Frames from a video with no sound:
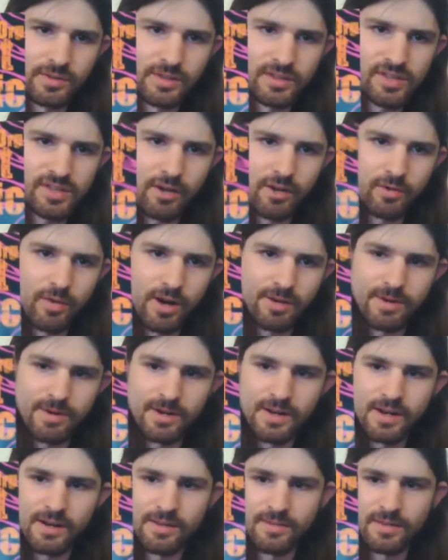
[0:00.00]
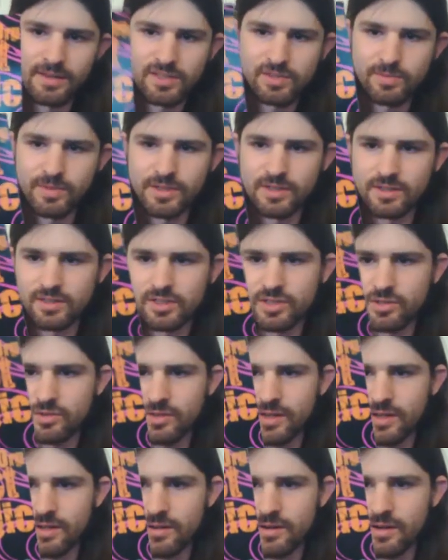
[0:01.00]
I'd recommend getting this because you
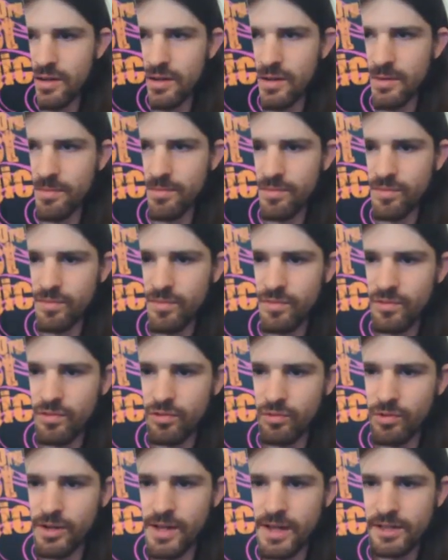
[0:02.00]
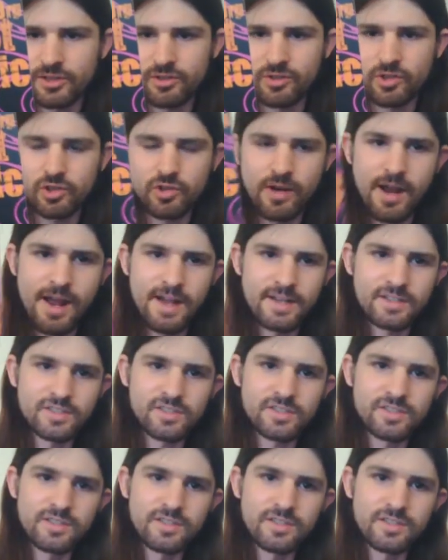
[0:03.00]
get three extra tracks